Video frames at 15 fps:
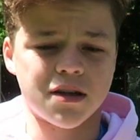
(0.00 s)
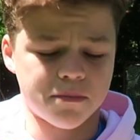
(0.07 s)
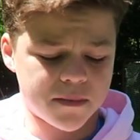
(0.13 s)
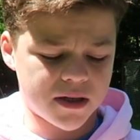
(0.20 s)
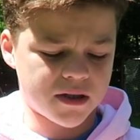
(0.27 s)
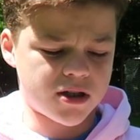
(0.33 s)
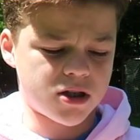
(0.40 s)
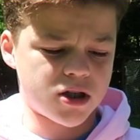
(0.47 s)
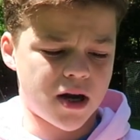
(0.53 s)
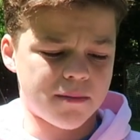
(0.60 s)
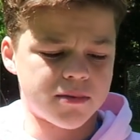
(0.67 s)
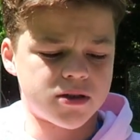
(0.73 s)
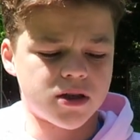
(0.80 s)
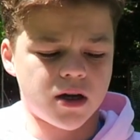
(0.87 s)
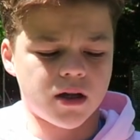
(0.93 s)
something to drop
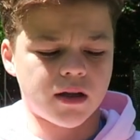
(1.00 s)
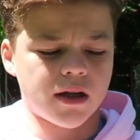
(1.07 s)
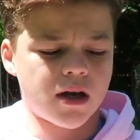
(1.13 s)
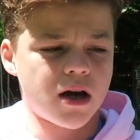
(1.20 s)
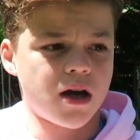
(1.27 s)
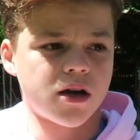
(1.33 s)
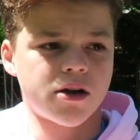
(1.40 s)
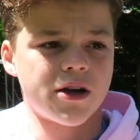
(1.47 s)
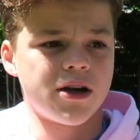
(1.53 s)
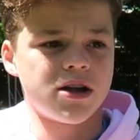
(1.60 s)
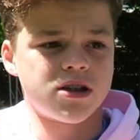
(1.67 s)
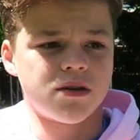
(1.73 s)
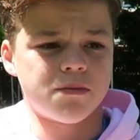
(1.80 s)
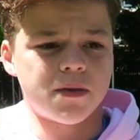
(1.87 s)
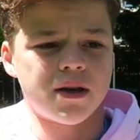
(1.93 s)
this on, like concrete or
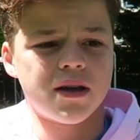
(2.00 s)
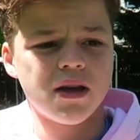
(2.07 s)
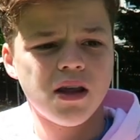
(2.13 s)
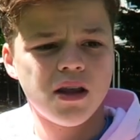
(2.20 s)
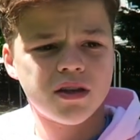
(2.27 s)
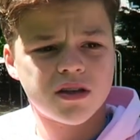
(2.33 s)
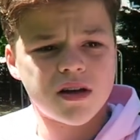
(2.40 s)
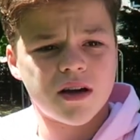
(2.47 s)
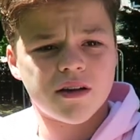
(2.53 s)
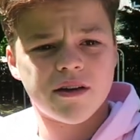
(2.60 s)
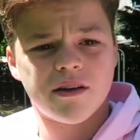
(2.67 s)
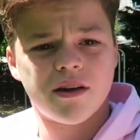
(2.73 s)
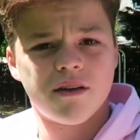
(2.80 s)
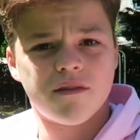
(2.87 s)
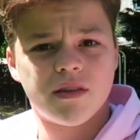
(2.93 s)
something. It's
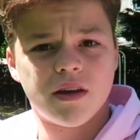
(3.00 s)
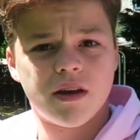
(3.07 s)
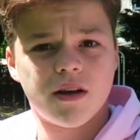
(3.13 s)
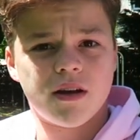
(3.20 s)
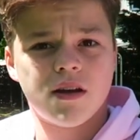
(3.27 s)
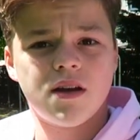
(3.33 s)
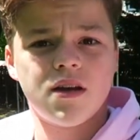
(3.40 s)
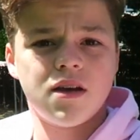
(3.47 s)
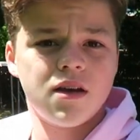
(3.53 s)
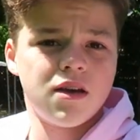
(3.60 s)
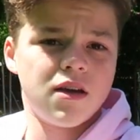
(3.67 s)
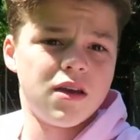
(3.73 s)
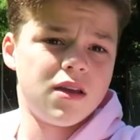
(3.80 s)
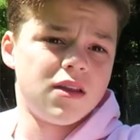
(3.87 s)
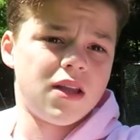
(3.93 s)
concrete over there
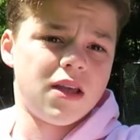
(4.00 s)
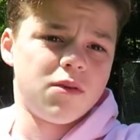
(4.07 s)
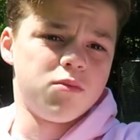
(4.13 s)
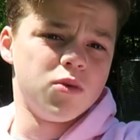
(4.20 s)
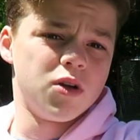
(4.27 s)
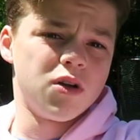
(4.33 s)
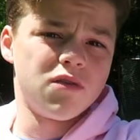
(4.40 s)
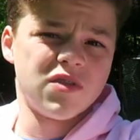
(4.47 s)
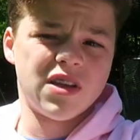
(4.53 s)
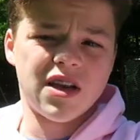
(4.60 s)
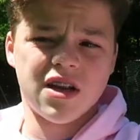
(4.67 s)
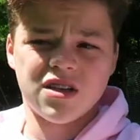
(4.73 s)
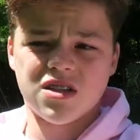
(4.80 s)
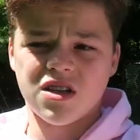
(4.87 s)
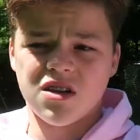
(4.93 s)
and like wood over
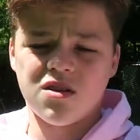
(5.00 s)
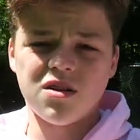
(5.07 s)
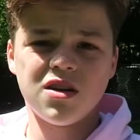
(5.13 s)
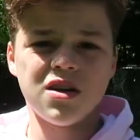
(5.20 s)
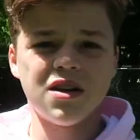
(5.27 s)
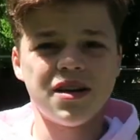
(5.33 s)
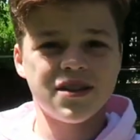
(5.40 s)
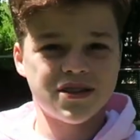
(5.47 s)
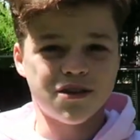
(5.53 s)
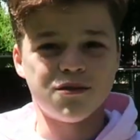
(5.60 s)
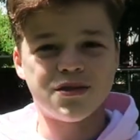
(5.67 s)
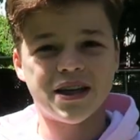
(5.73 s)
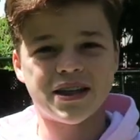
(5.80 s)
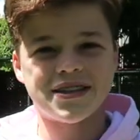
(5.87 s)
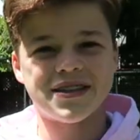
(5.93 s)
there, so Let's go
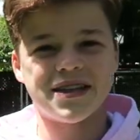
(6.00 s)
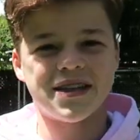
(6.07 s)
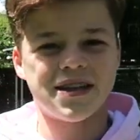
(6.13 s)
test